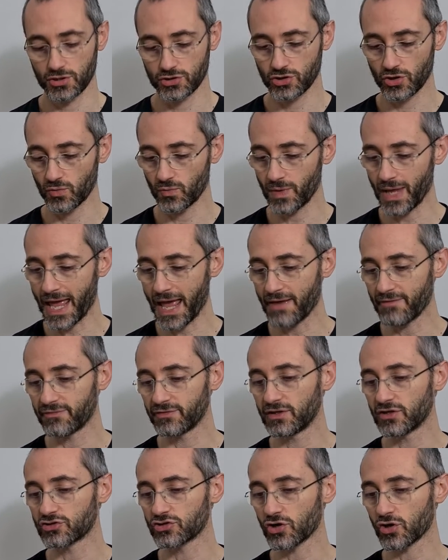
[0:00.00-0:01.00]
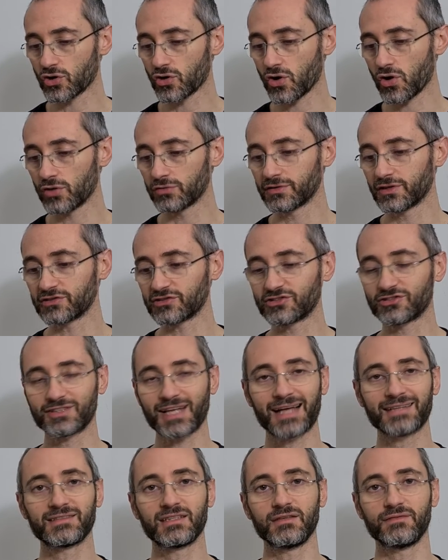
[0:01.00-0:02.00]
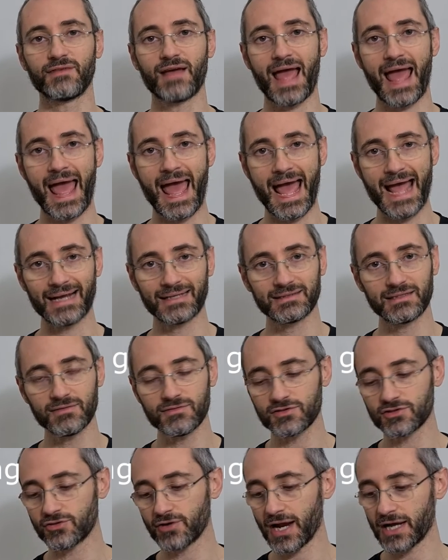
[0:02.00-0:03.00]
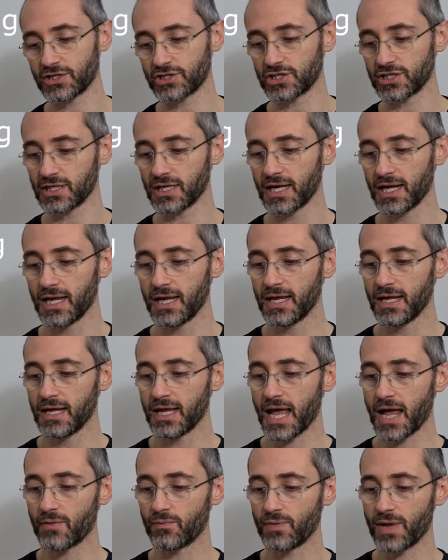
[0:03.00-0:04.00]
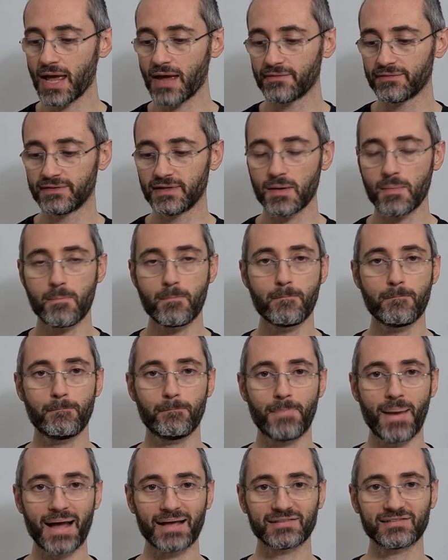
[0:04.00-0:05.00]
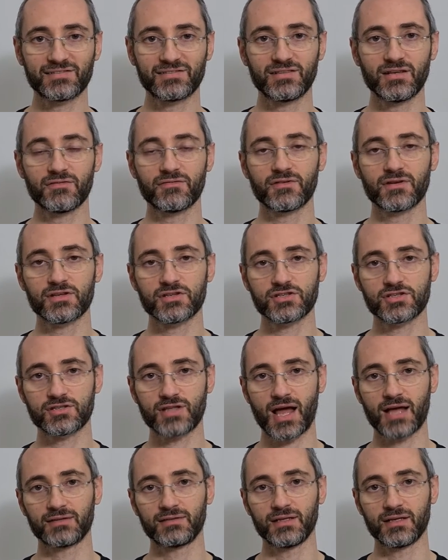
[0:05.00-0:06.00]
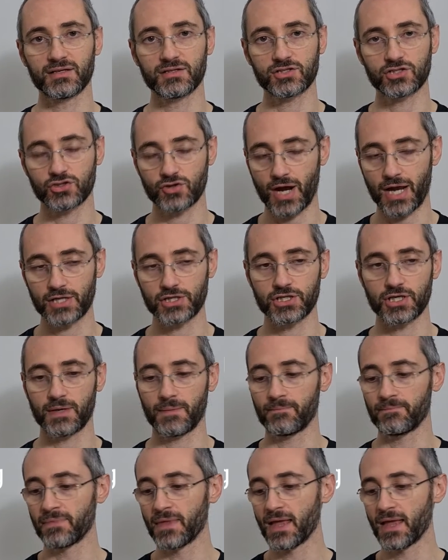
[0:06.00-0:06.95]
So we have the so-called static active stretching, and we have the passive static stretching.